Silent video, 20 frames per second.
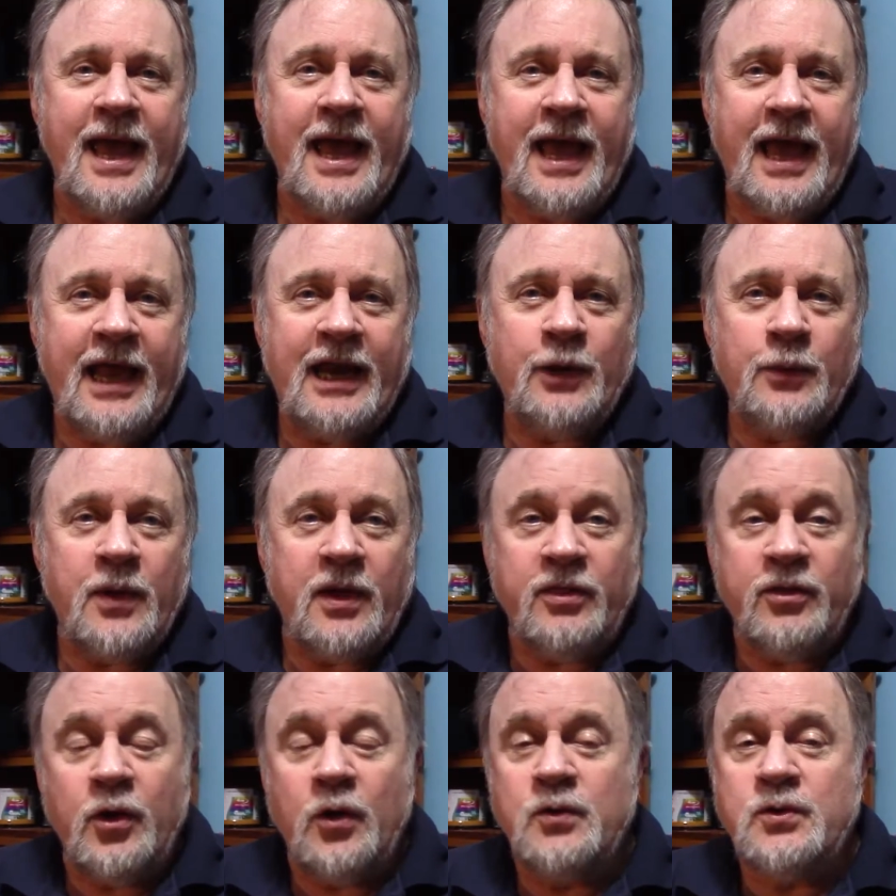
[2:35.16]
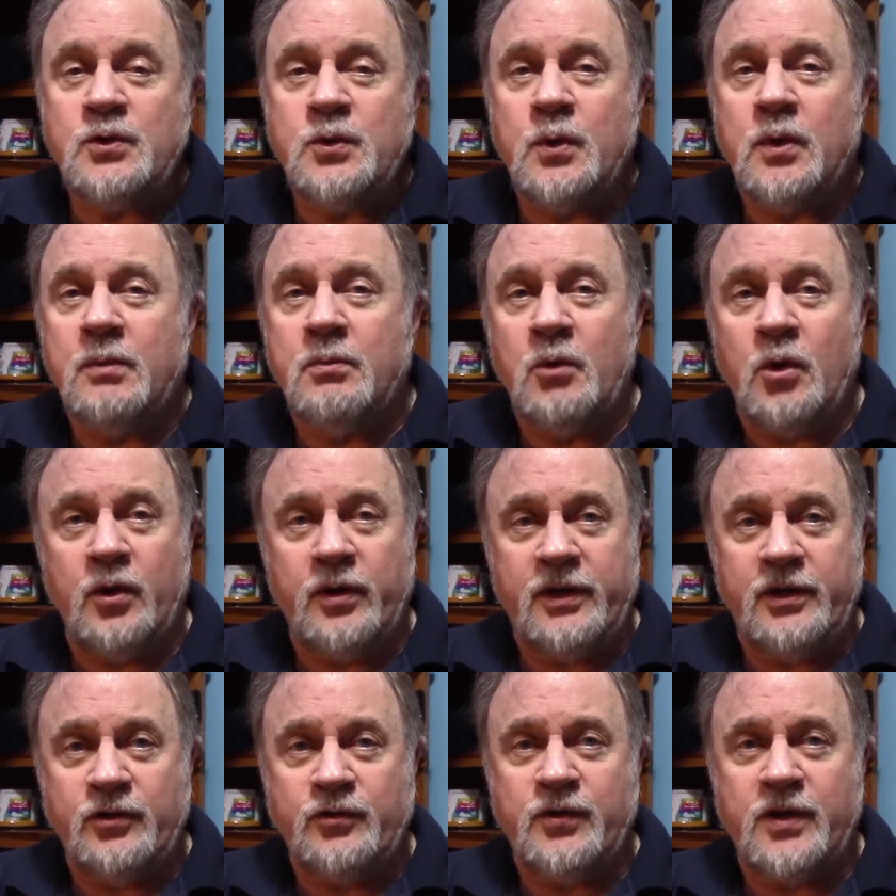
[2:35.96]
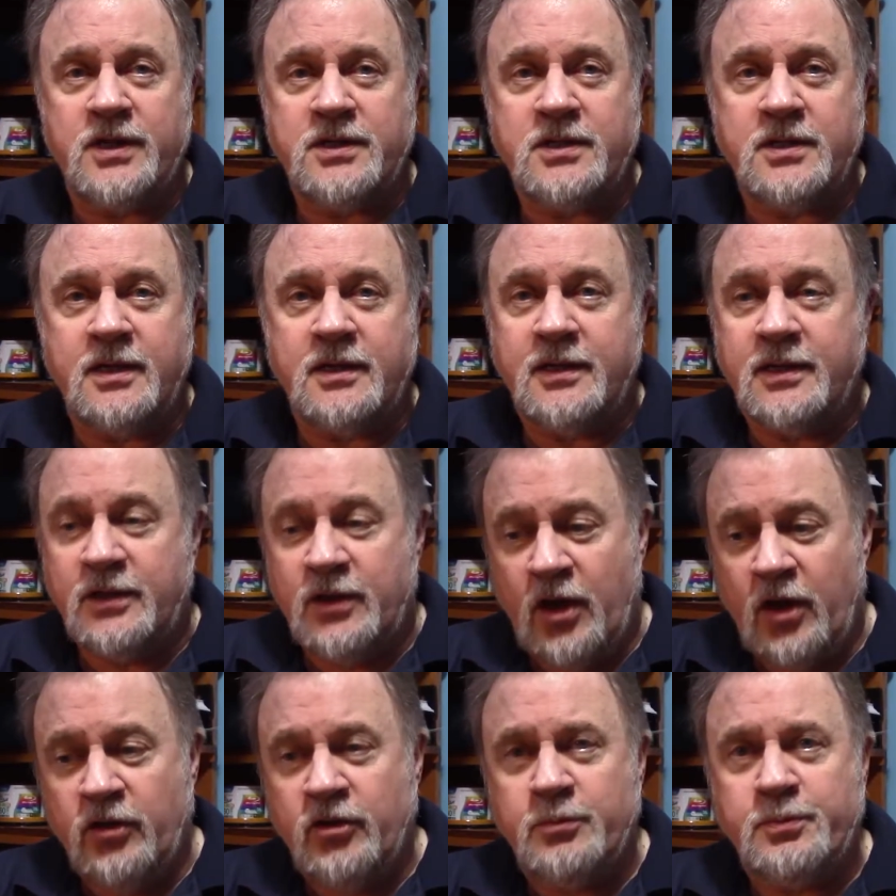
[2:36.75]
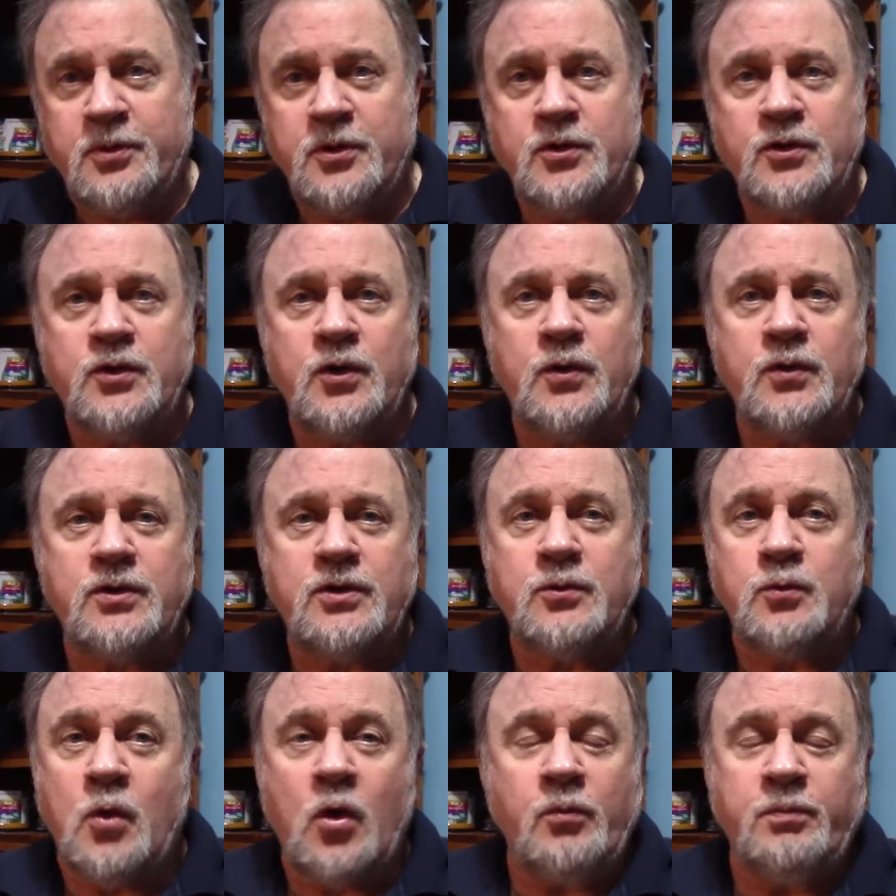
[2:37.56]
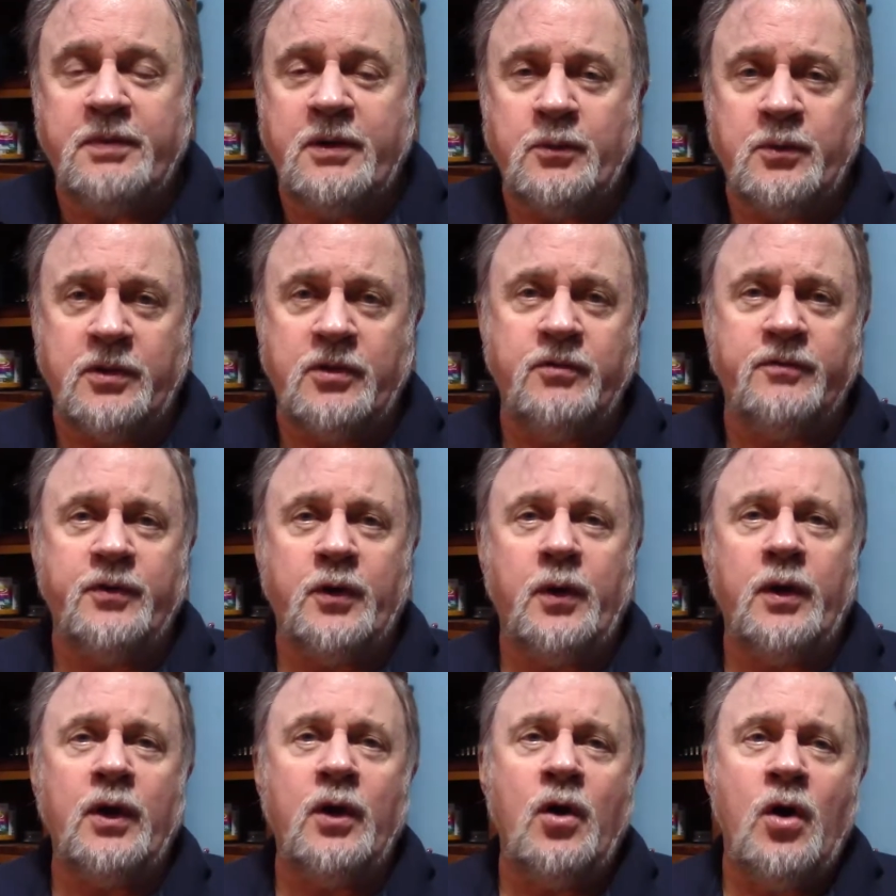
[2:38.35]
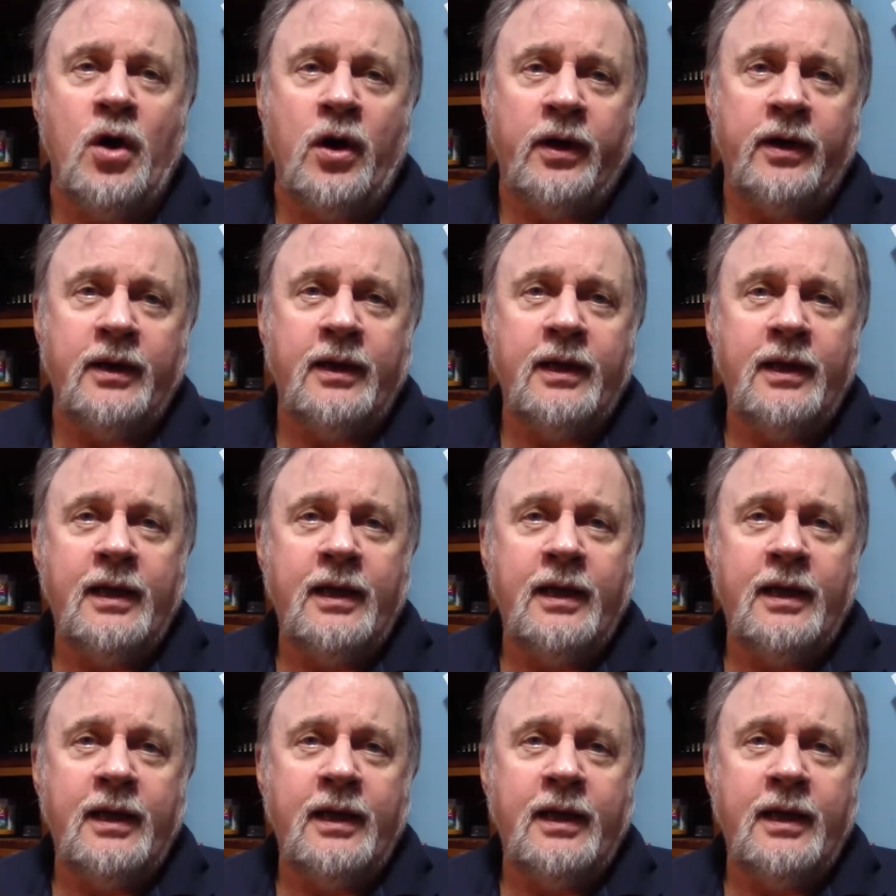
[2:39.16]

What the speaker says: Anyway, those who are more interested in other pursuits won't be with you very long,